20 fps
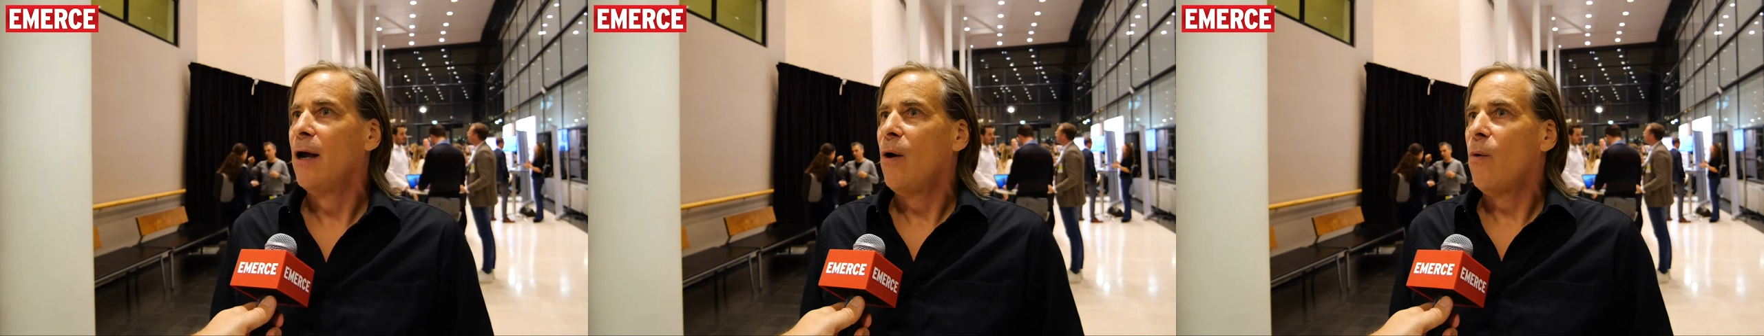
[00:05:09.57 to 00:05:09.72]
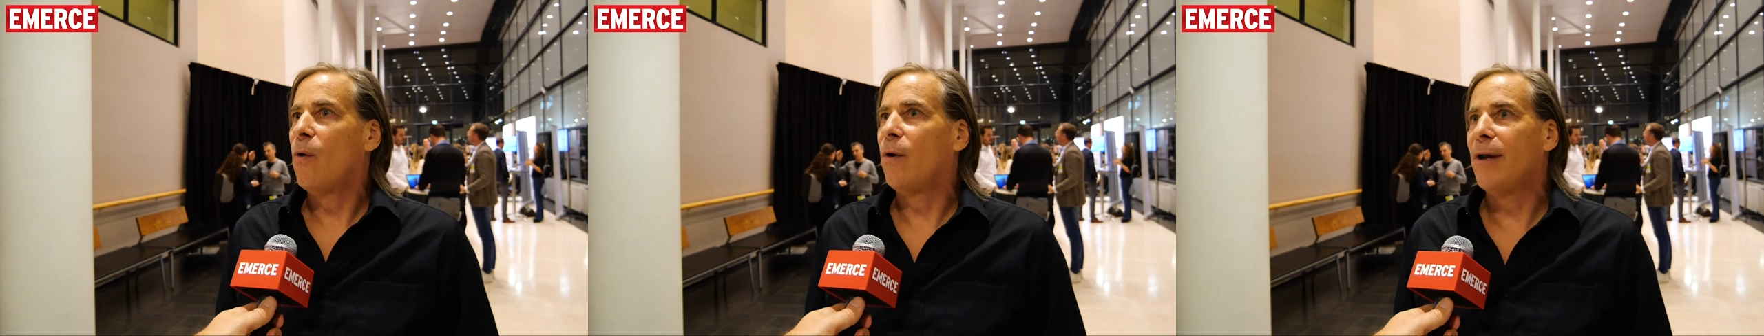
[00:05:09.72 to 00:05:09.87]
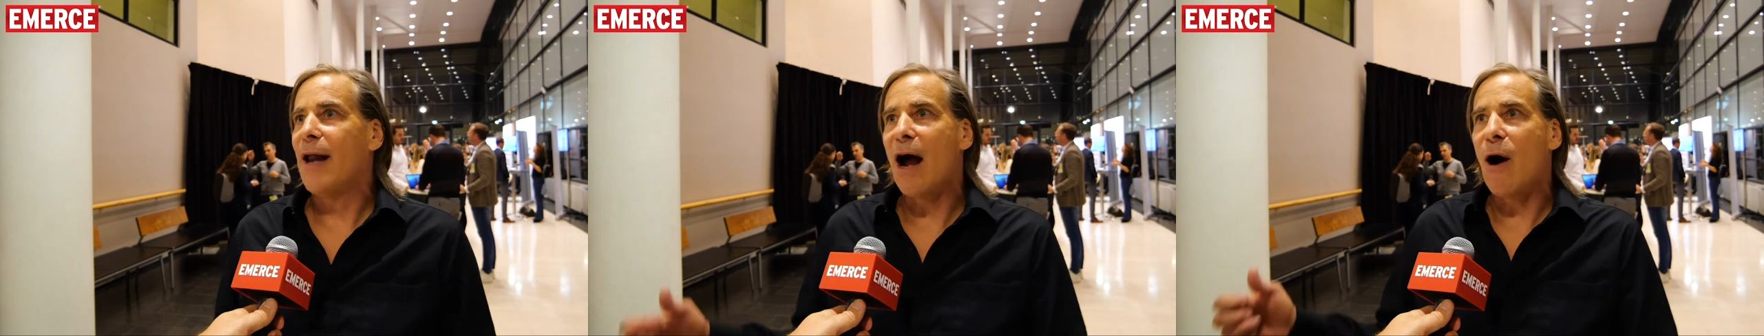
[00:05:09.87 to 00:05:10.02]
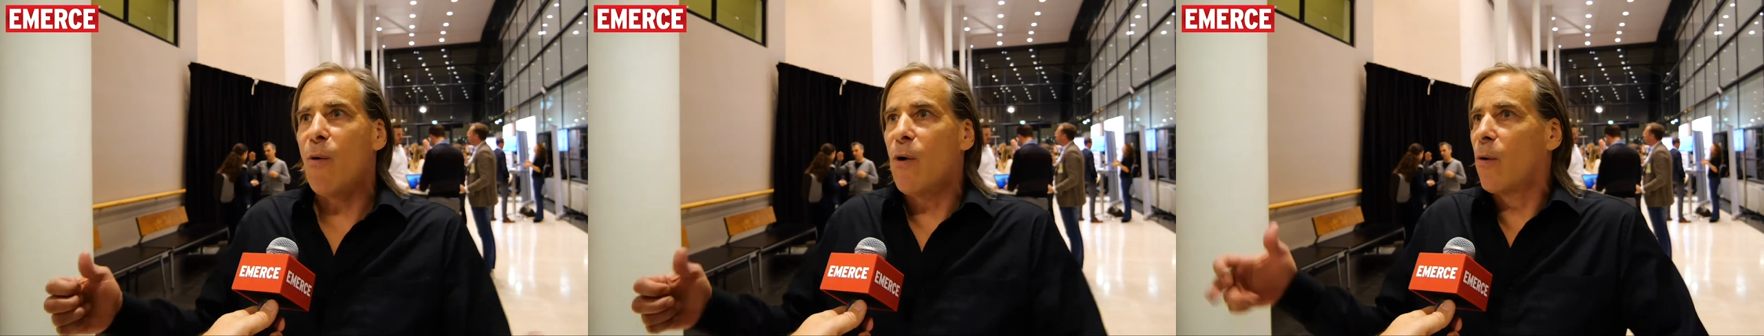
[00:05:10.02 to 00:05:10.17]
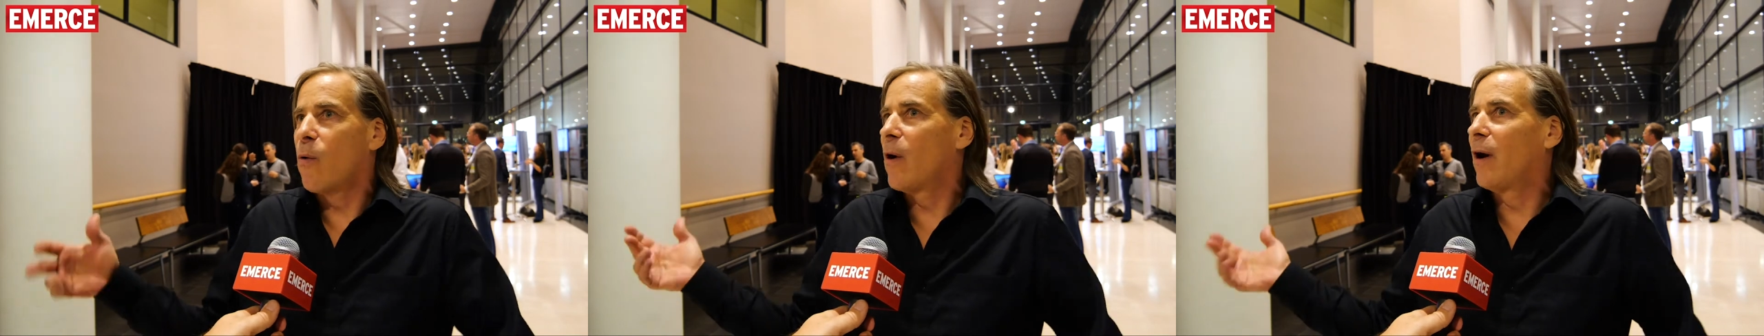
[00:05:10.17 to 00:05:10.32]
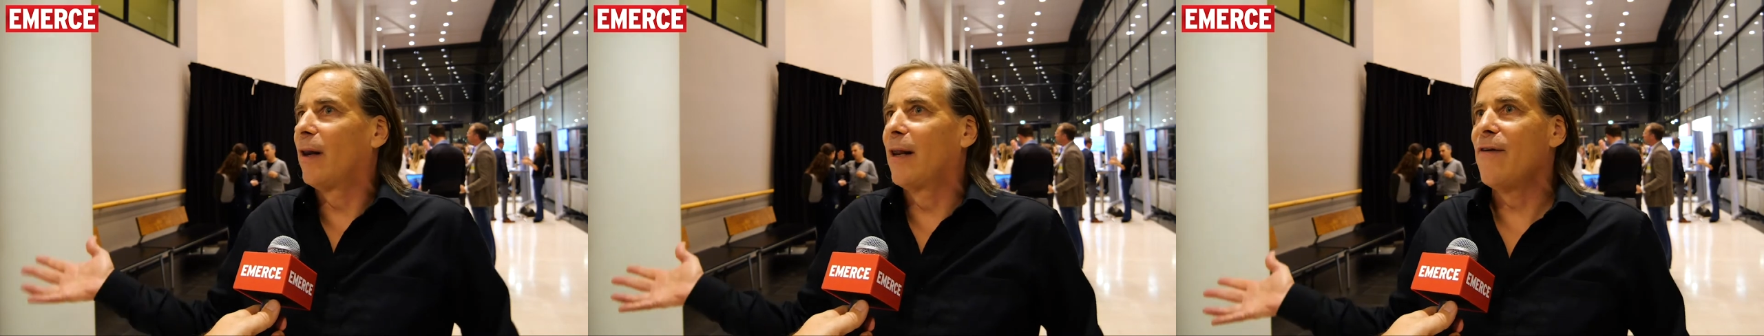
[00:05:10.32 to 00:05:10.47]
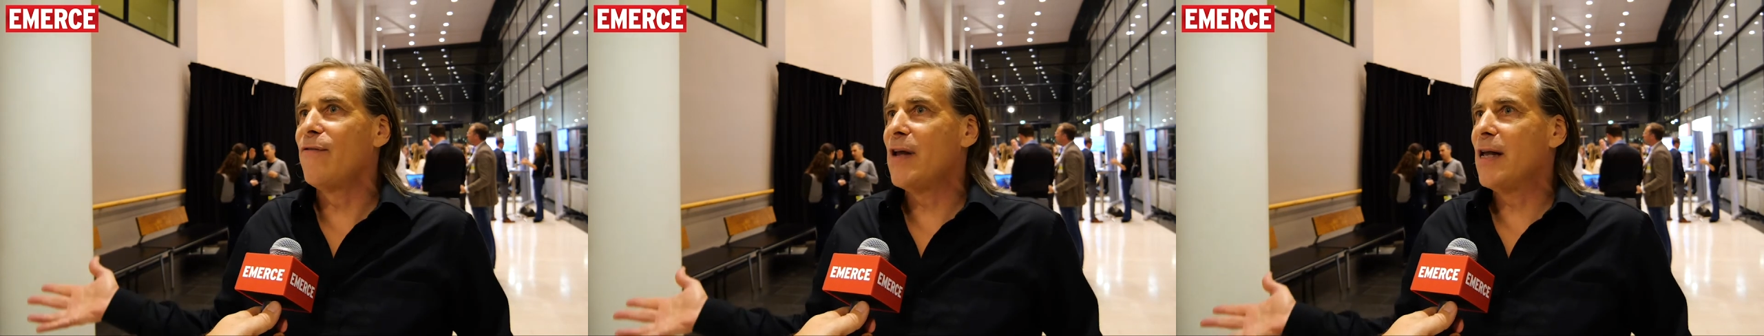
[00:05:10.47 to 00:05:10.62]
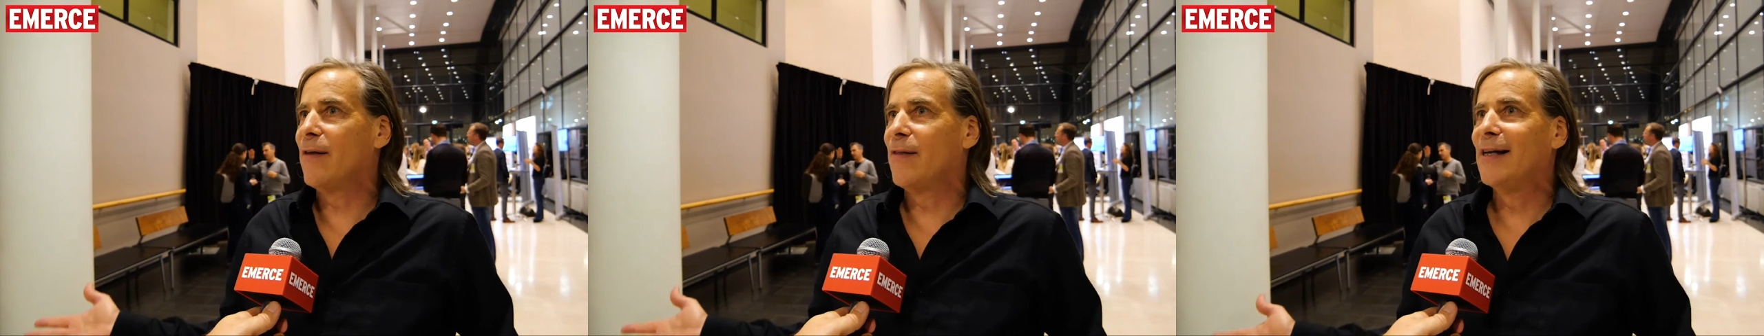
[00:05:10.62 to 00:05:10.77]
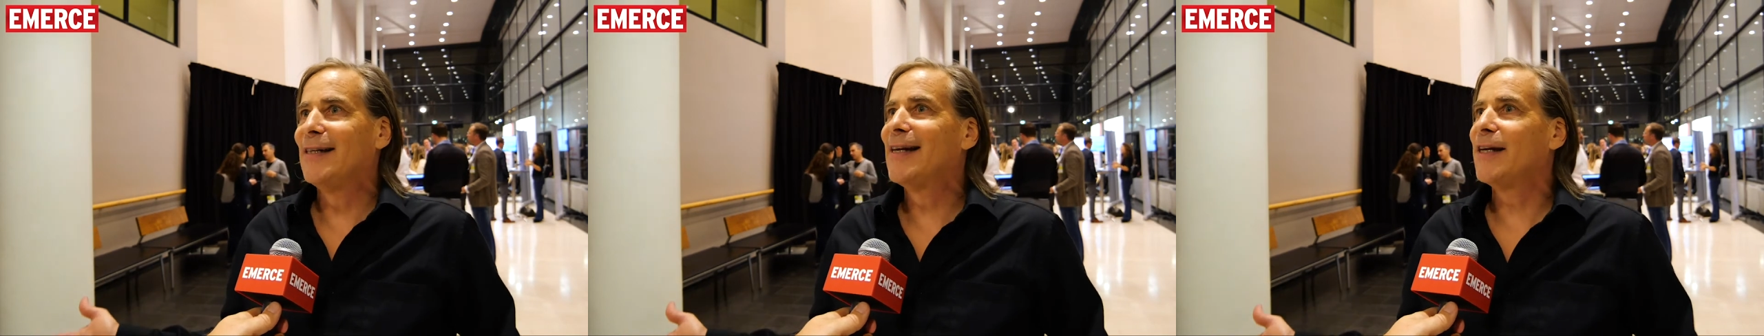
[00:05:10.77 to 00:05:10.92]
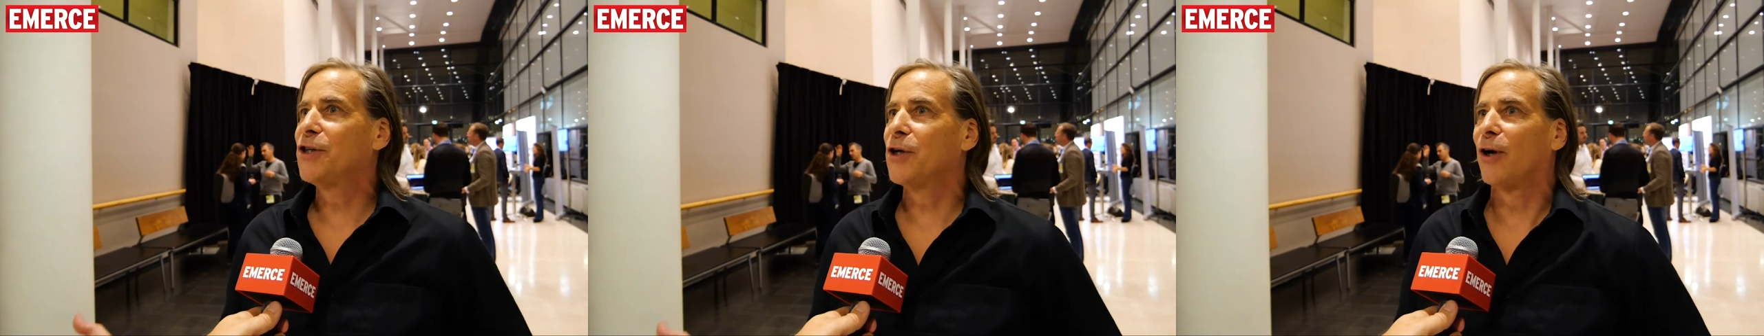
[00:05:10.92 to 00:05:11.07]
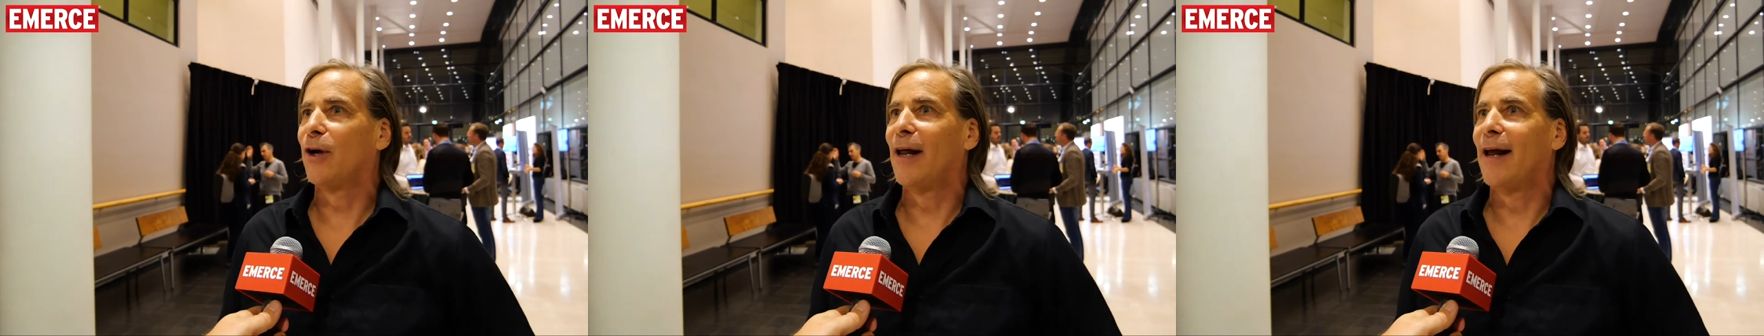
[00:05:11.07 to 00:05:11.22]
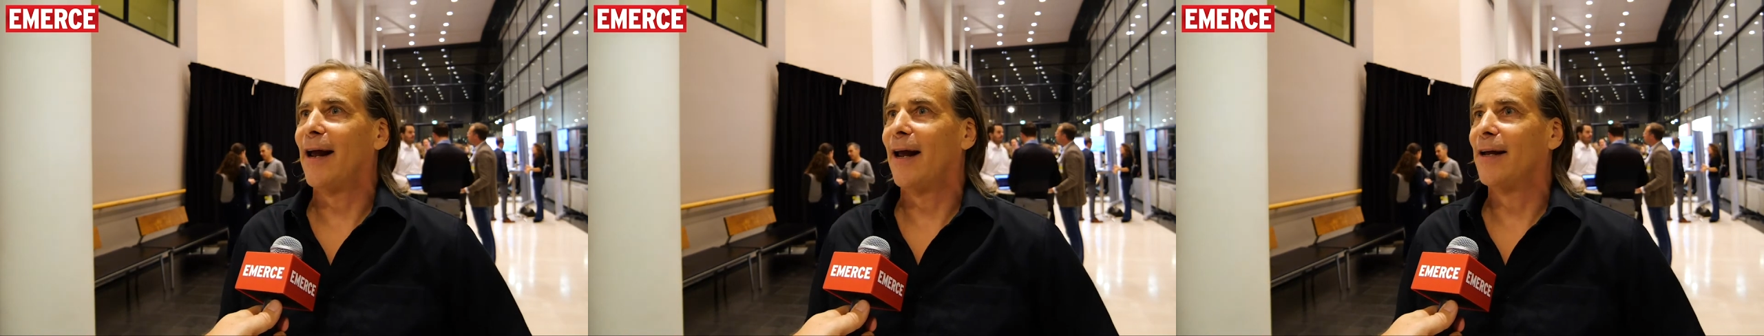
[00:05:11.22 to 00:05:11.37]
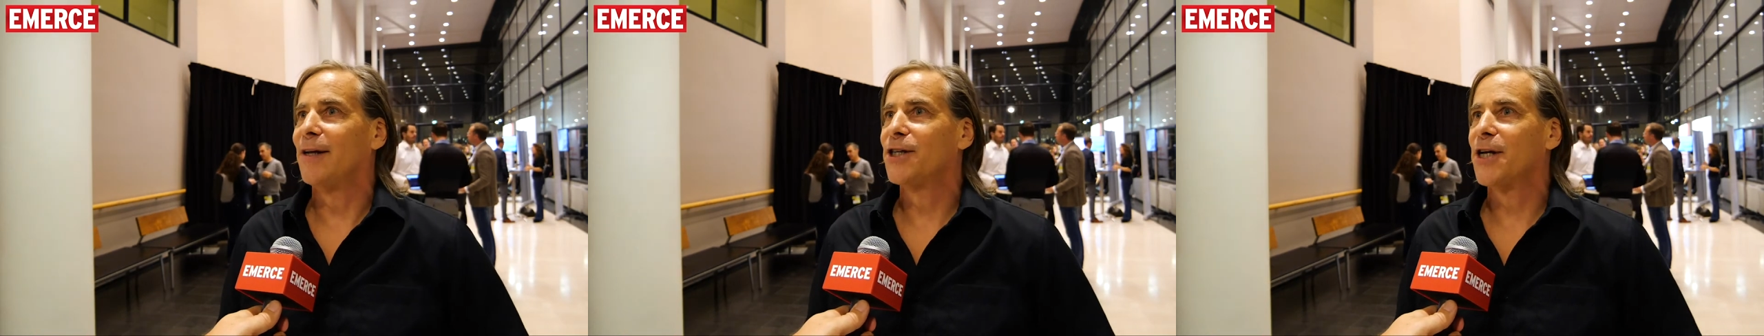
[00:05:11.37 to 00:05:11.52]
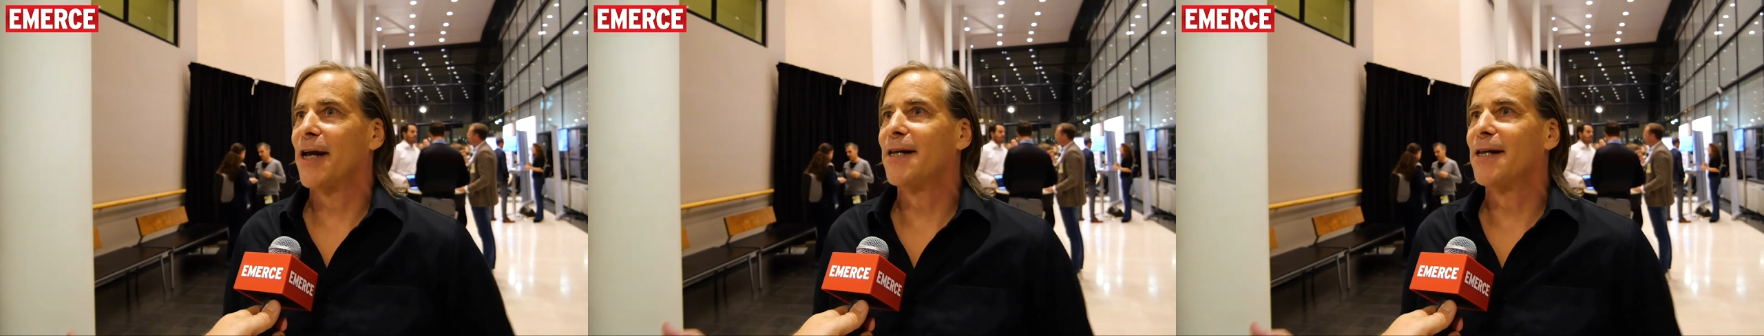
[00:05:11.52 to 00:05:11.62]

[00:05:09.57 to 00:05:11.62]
Well, now we're living in the digital age.